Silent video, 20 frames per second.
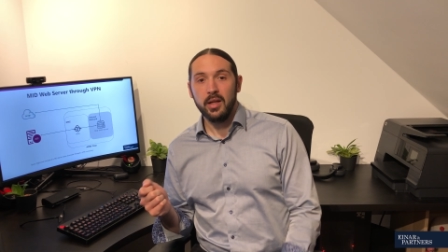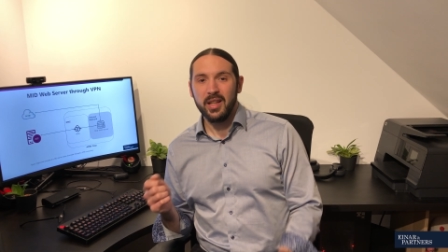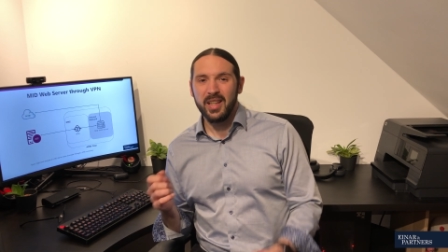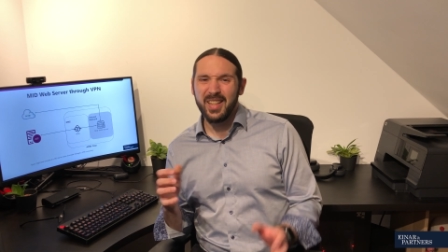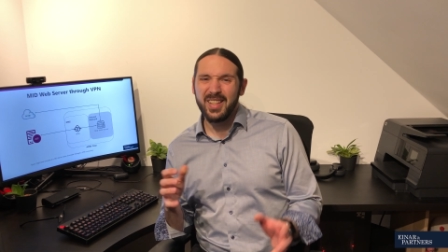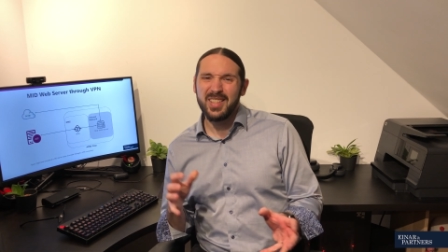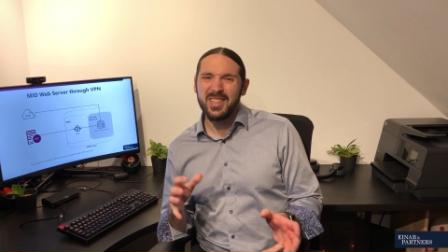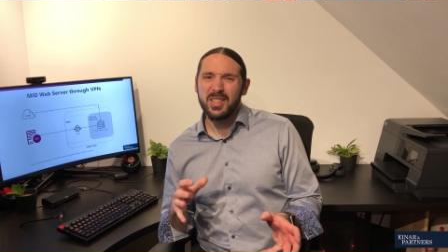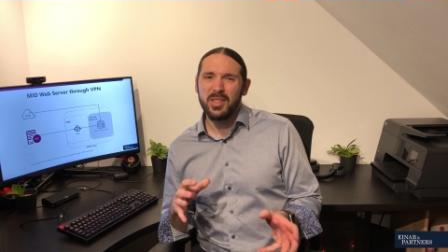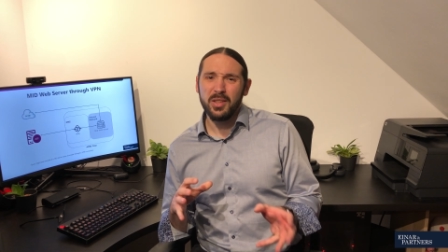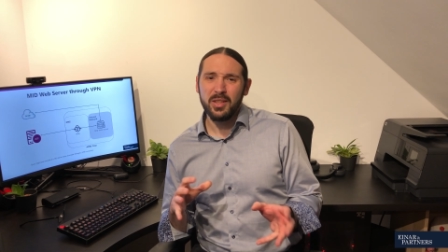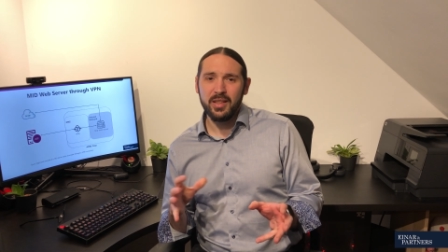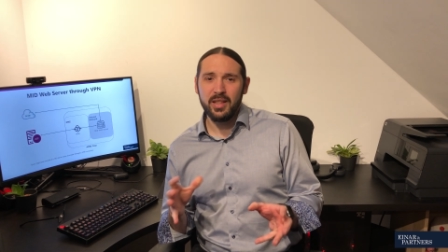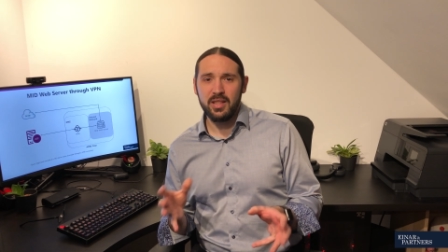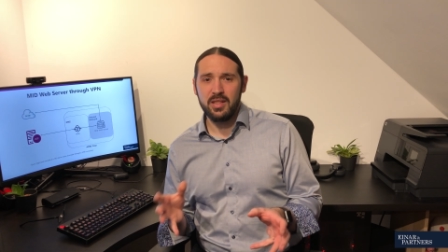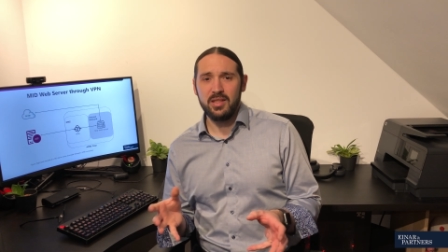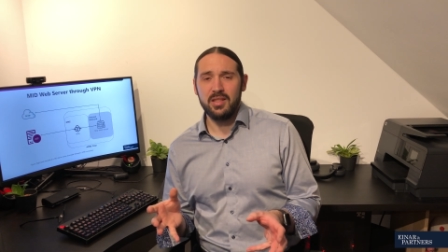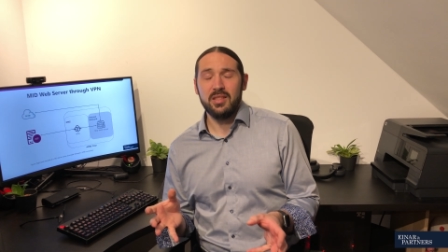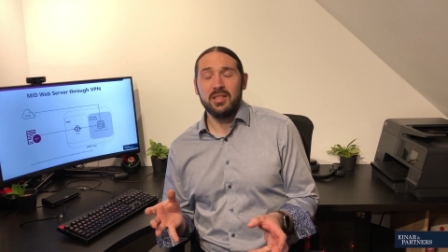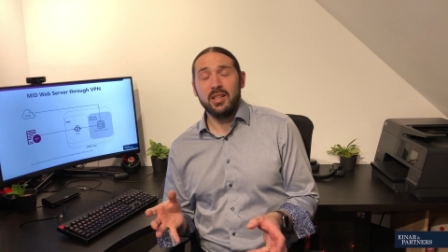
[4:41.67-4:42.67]
It's not
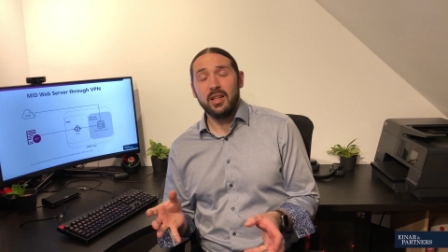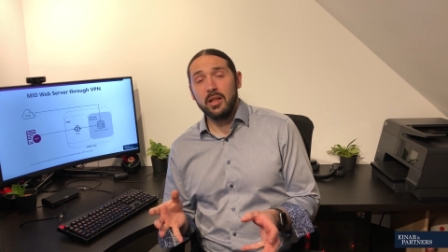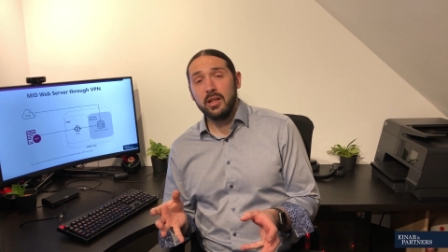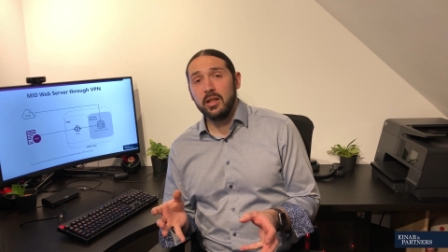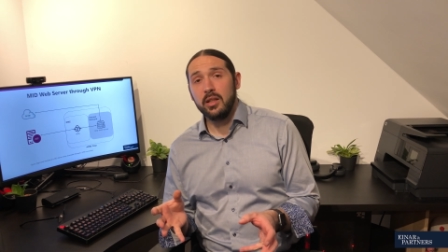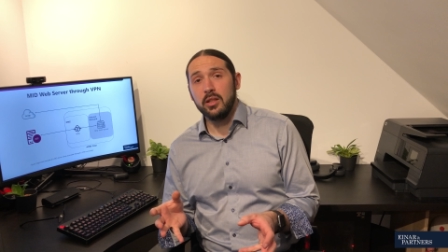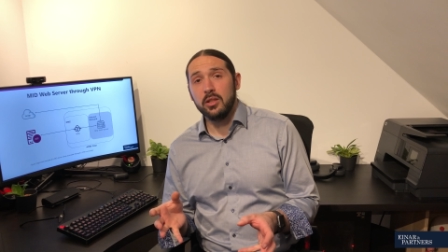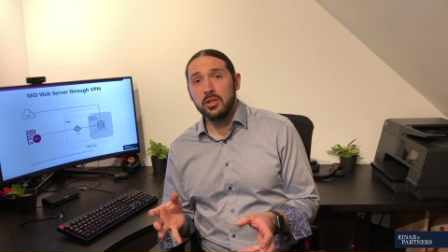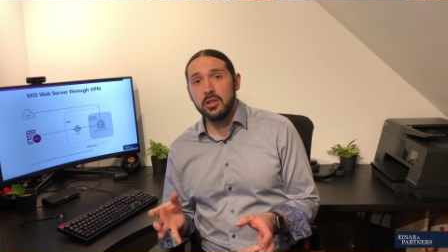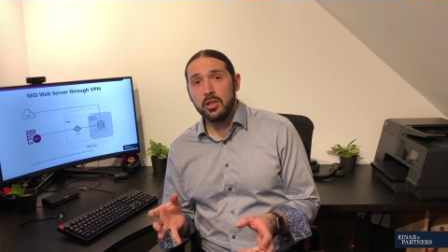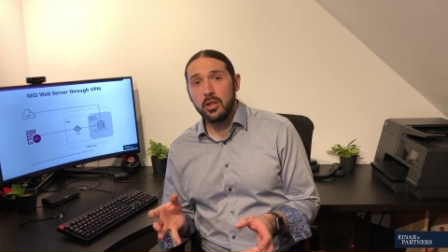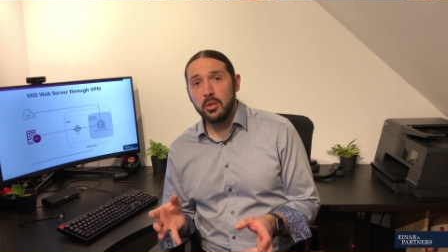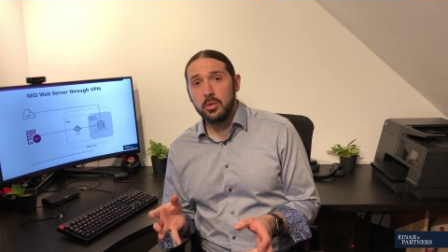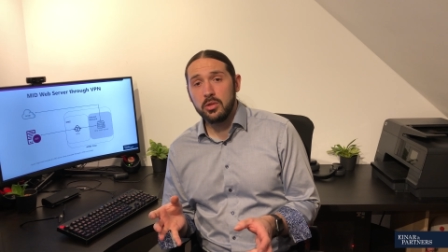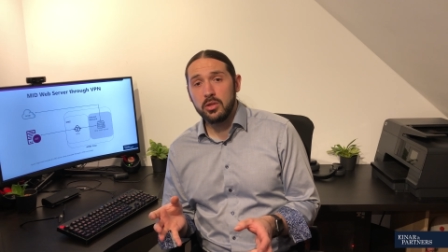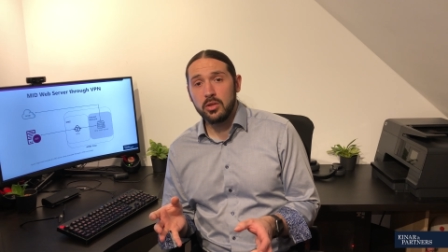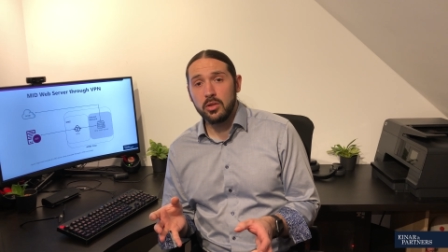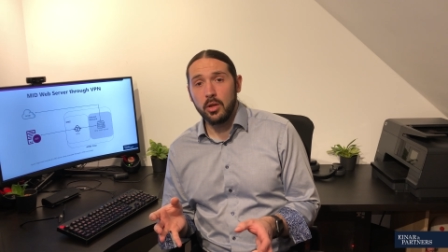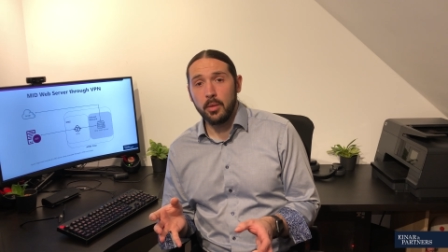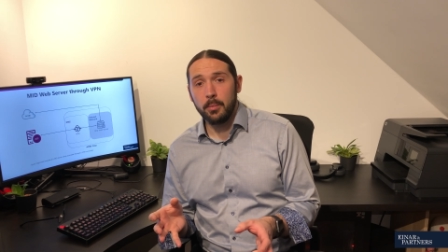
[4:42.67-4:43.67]
necessarily a
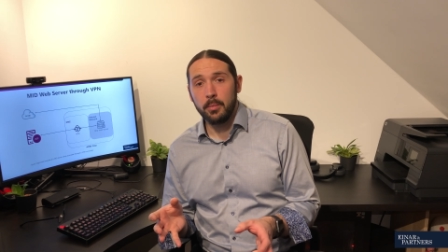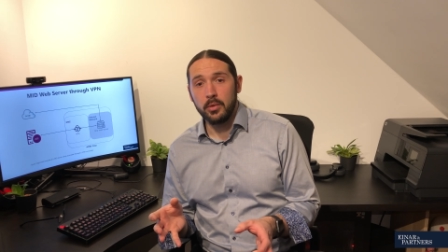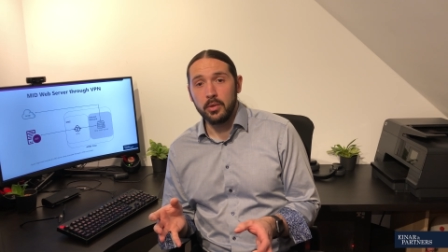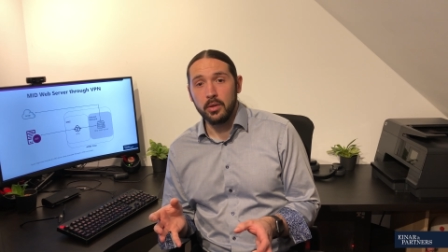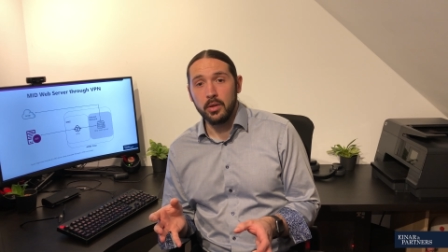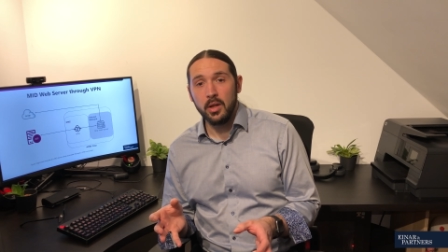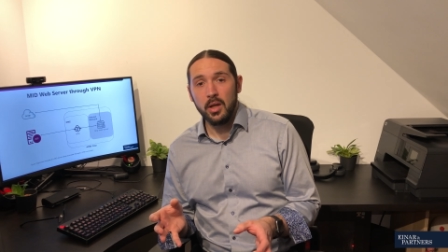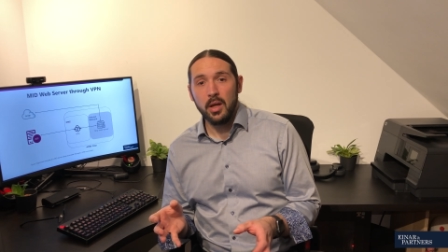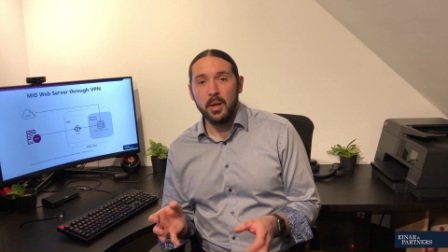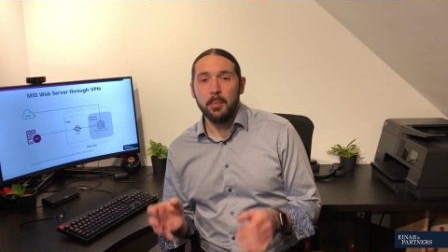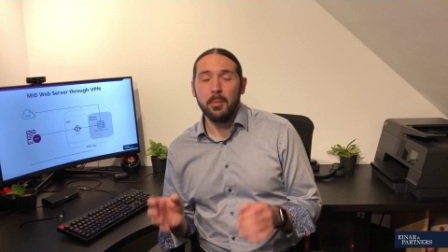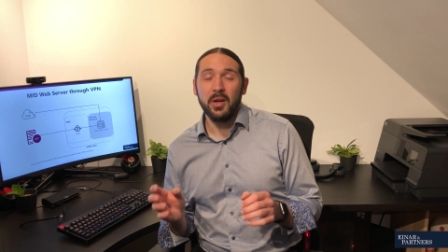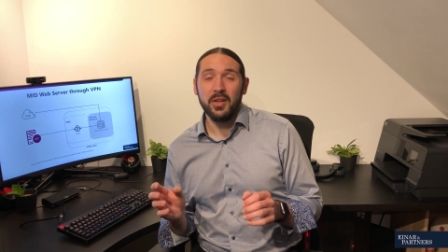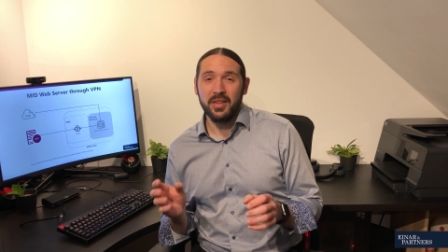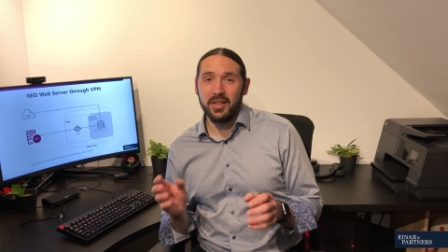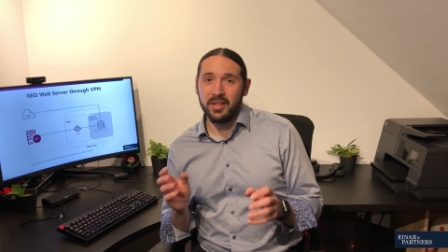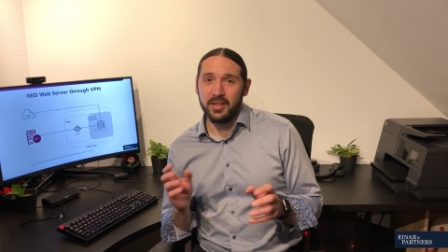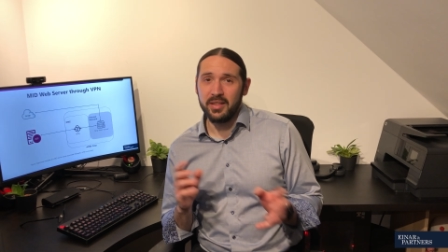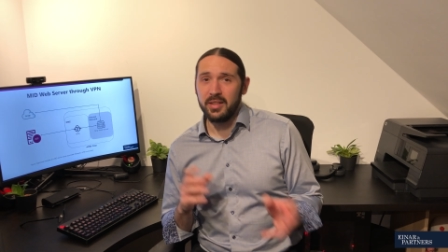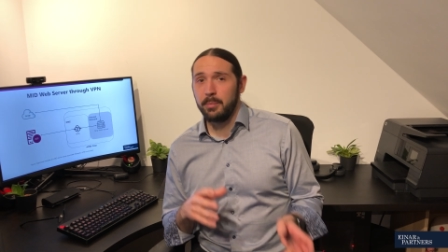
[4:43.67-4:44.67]
showstopper, but a